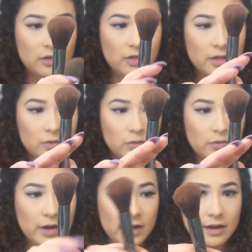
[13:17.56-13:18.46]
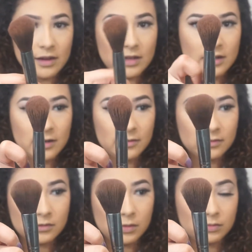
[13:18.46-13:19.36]
this one right here.
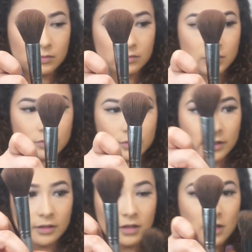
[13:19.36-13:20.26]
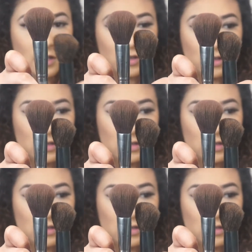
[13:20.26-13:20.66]
Oh, this one right here. So these